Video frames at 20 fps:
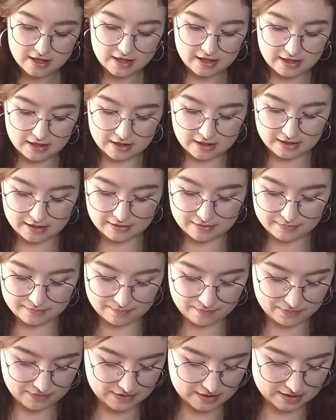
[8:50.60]

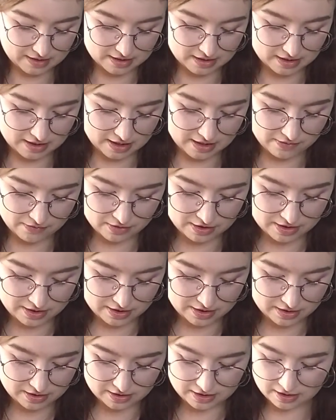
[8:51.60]
I
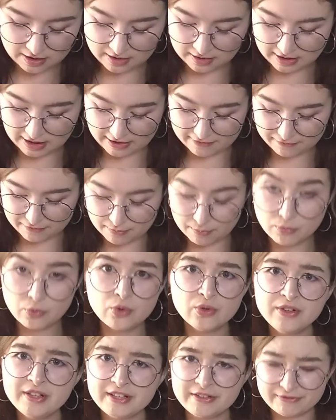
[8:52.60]
really didn't have the
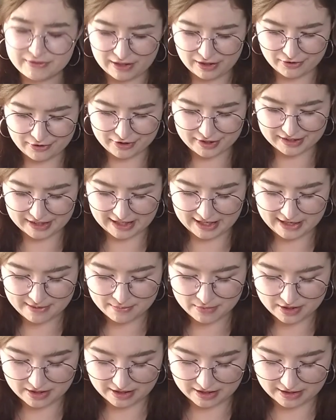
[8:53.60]
Moon in a long
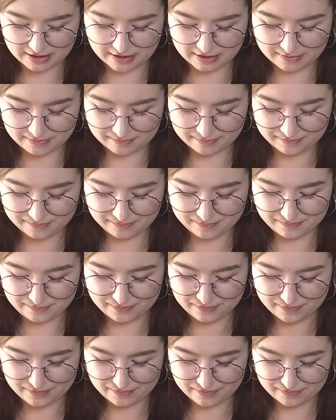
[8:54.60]
time.
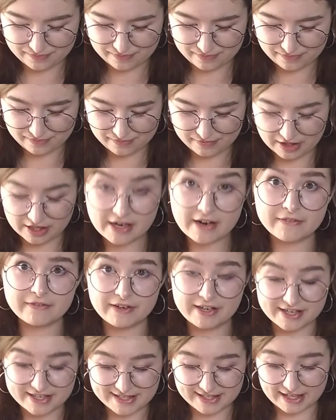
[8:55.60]

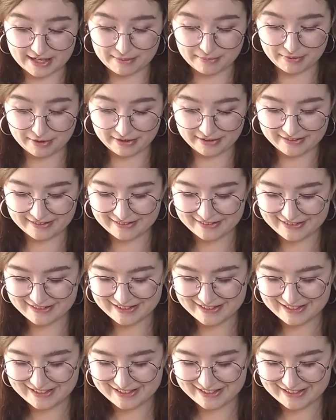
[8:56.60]
Reversed, I mean.
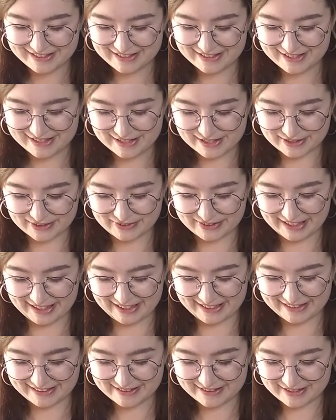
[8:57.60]
So
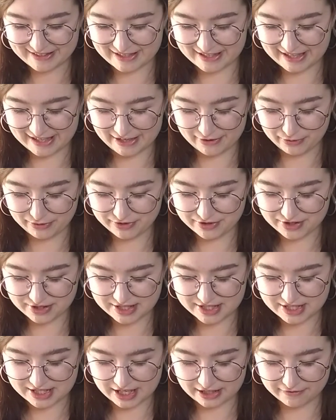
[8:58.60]
yeah, I will
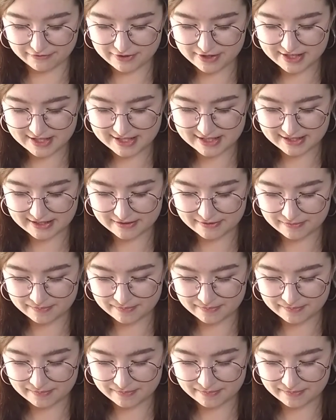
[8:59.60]
just check this.